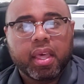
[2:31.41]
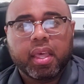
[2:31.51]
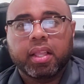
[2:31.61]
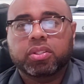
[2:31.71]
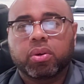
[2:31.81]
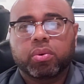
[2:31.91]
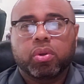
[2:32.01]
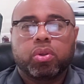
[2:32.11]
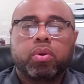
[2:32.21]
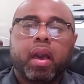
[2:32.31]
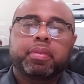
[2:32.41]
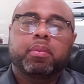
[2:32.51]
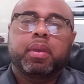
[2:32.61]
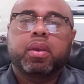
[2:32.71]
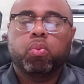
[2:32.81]
And so you have to
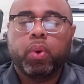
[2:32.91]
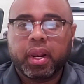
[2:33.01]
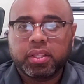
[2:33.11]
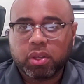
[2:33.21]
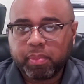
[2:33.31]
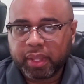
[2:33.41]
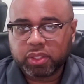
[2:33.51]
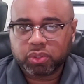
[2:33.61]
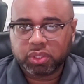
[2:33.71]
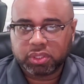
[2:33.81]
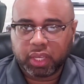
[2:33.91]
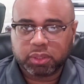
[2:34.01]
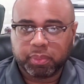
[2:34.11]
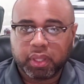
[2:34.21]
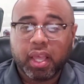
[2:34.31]
be willing to make those
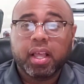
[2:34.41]
adjustments.